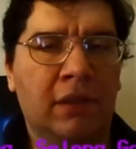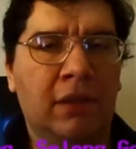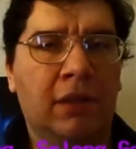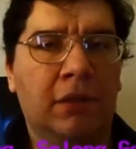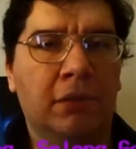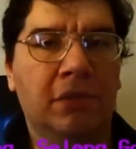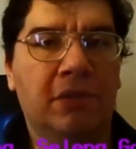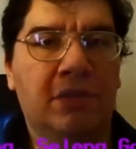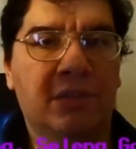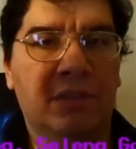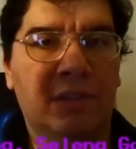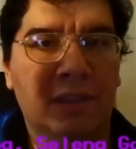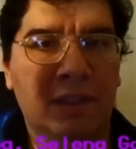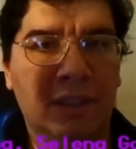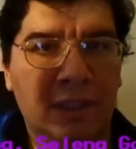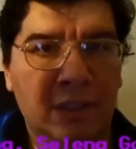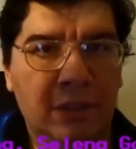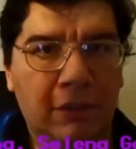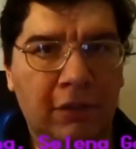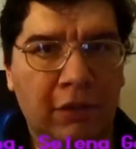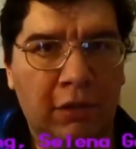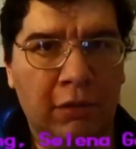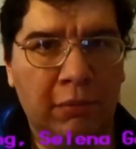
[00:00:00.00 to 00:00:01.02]
along with
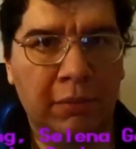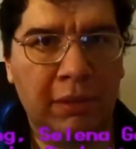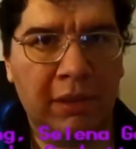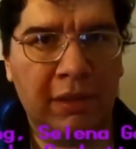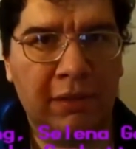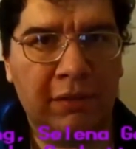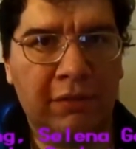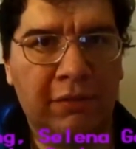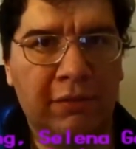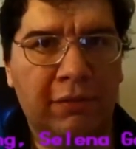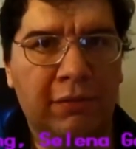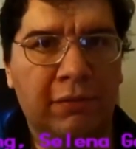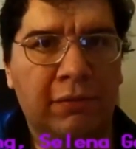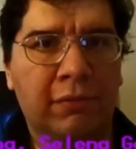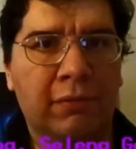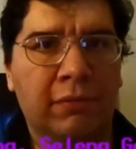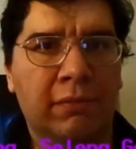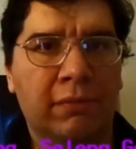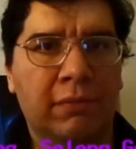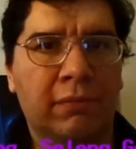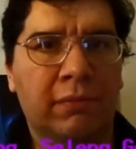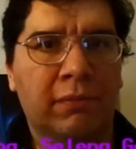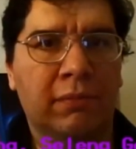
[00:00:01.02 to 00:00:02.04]
Selena Gomez
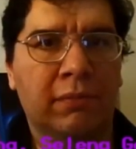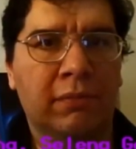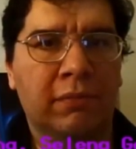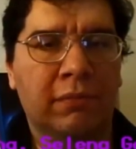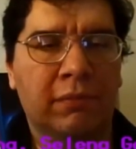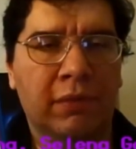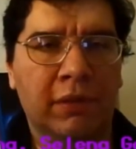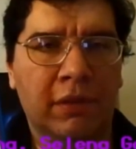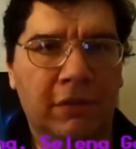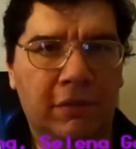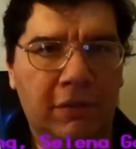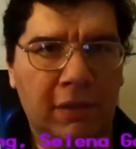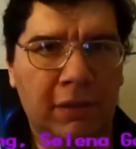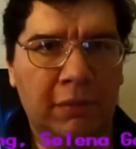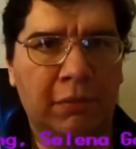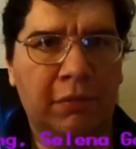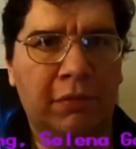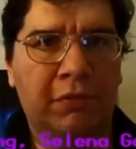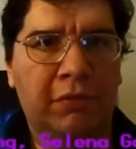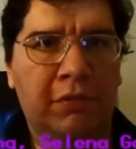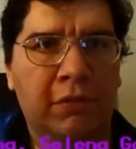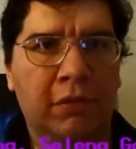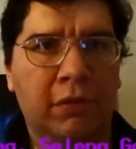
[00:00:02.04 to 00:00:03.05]
on the
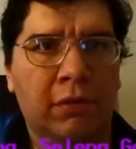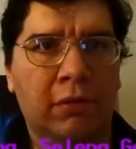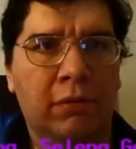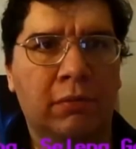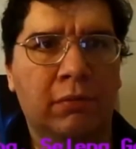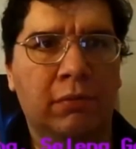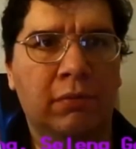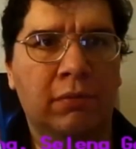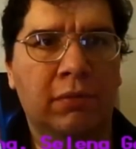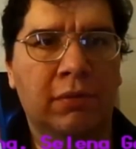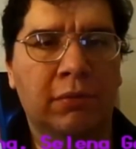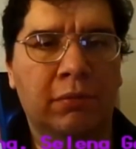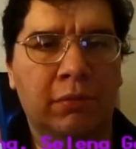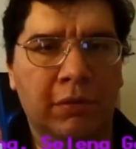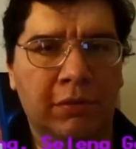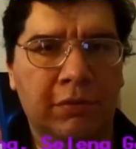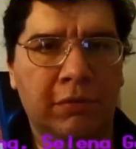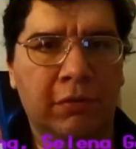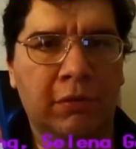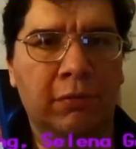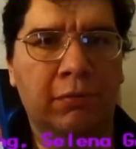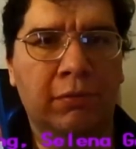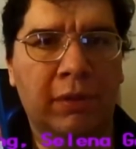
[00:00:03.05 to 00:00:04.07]
TV show The
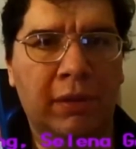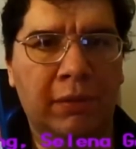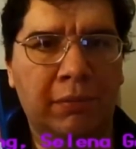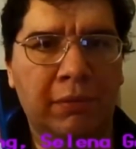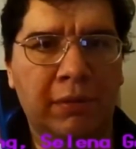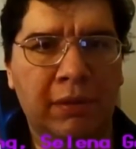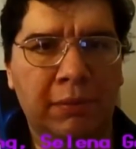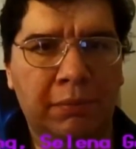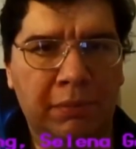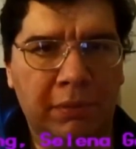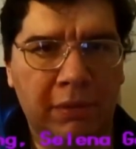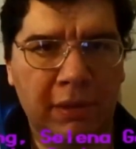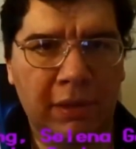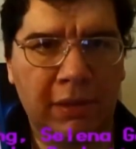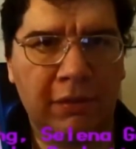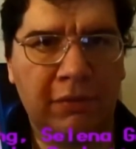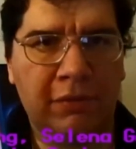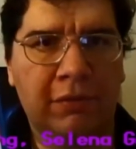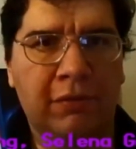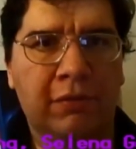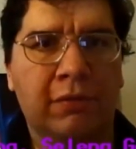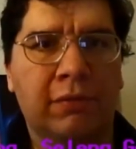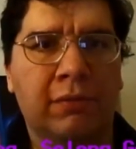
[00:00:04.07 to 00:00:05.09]
Wizard of Waverly
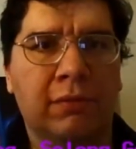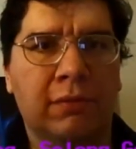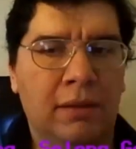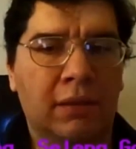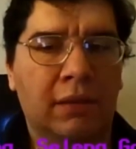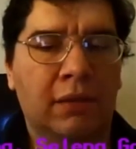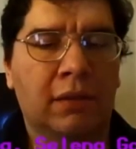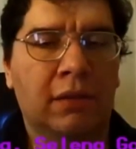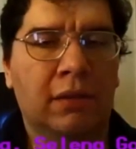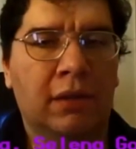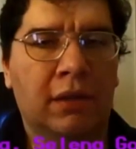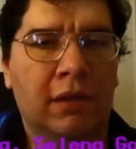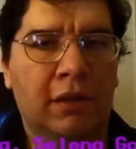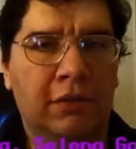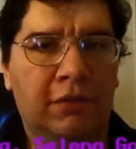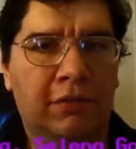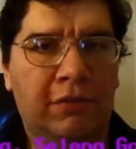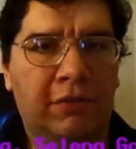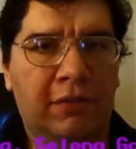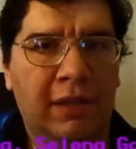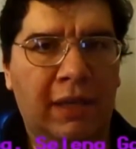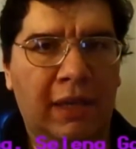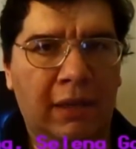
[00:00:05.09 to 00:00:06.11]
Place,
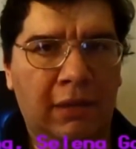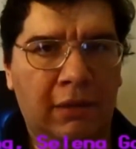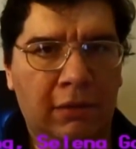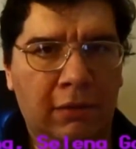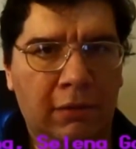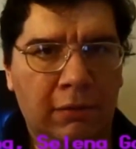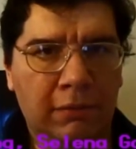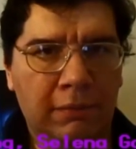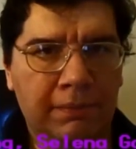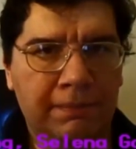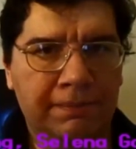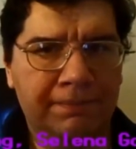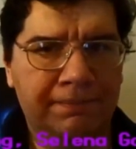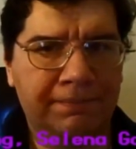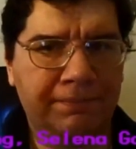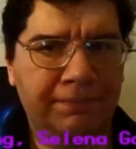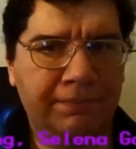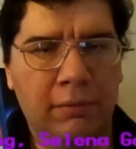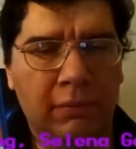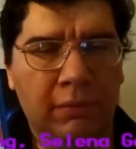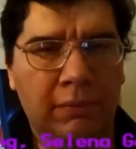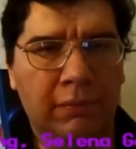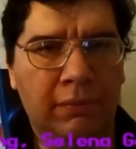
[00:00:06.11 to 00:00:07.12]
Hutch Dano,
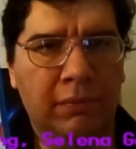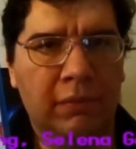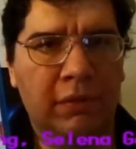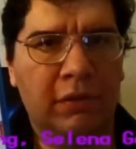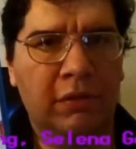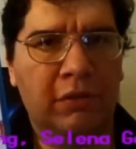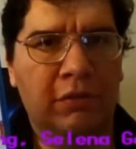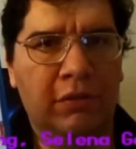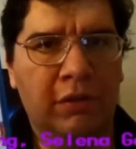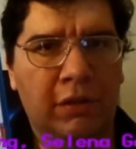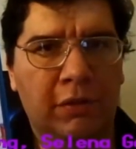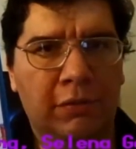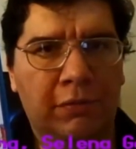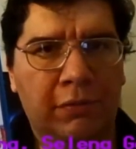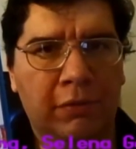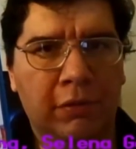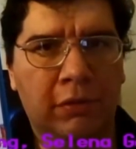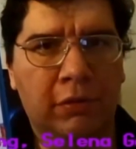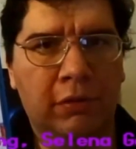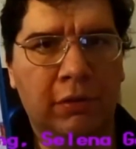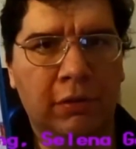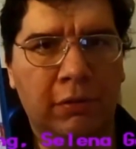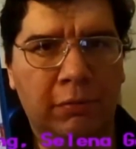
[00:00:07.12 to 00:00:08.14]

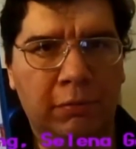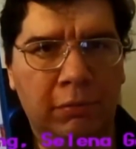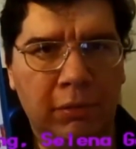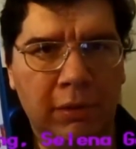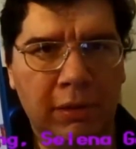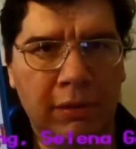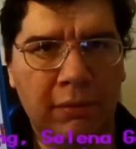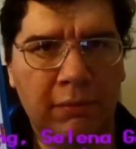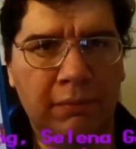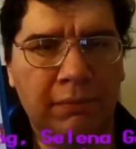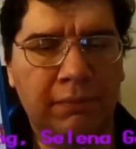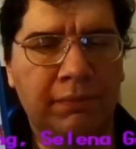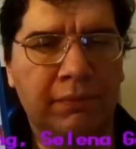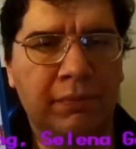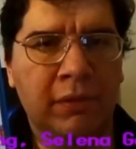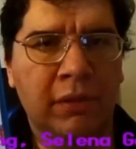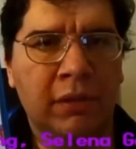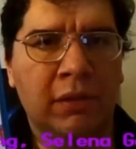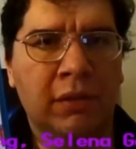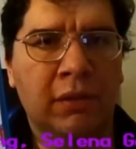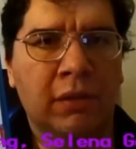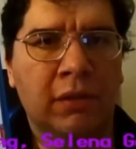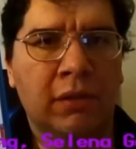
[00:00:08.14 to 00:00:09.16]
Ginnifer Goodwin,
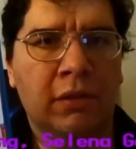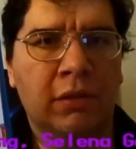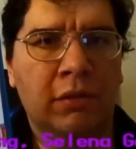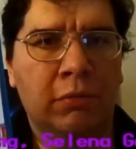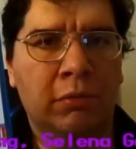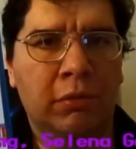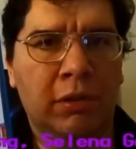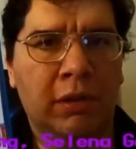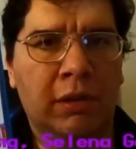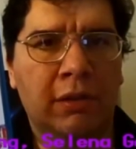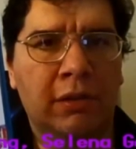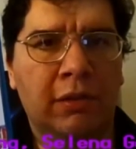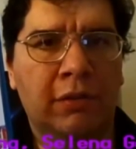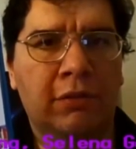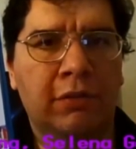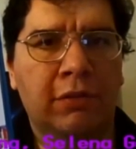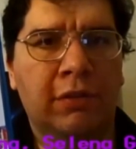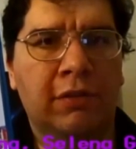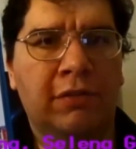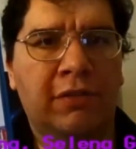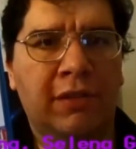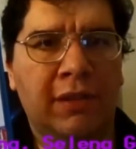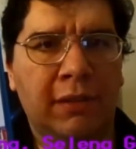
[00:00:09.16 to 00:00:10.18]
who went on to
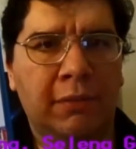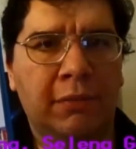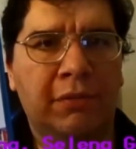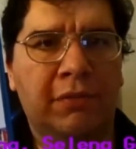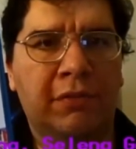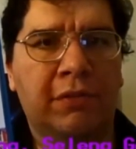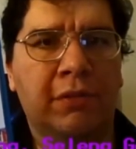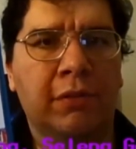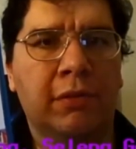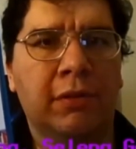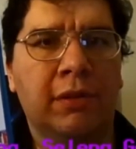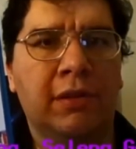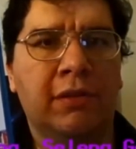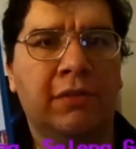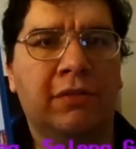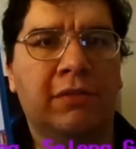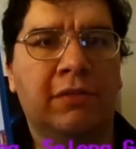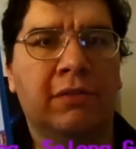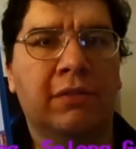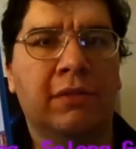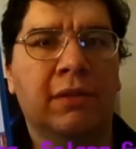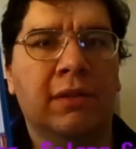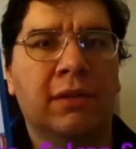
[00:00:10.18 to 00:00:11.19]
do the TV
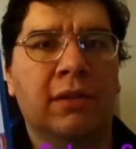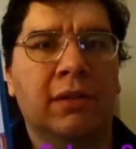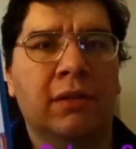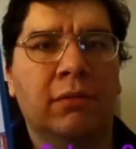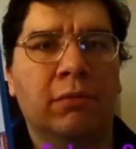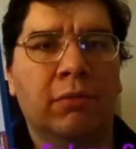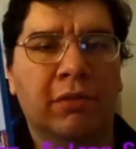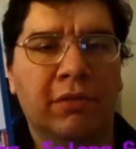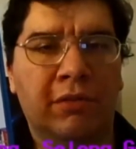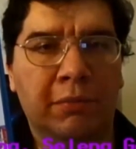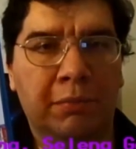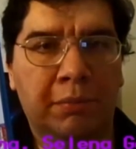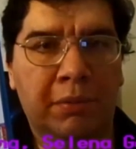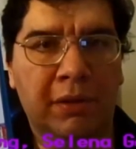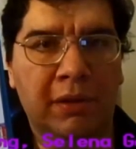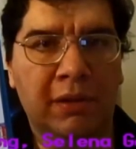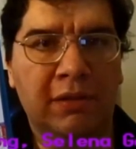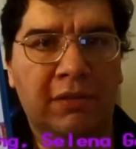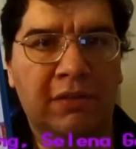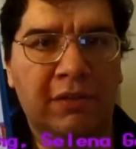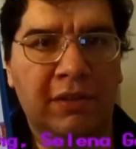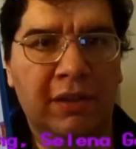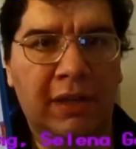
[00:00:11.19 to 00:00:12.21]
series Once
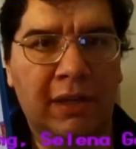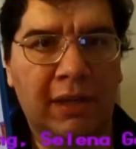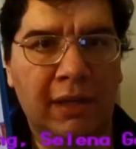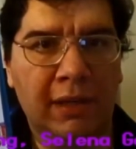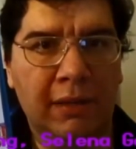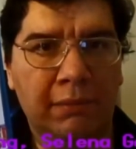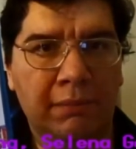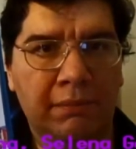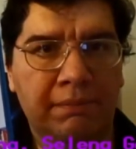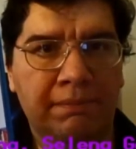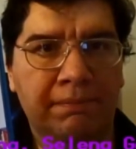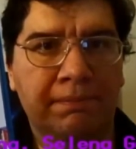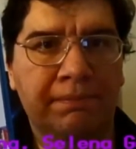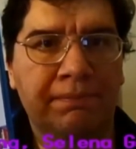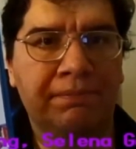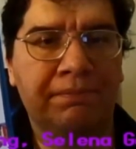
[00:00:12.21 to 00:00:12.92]
Upon a Time,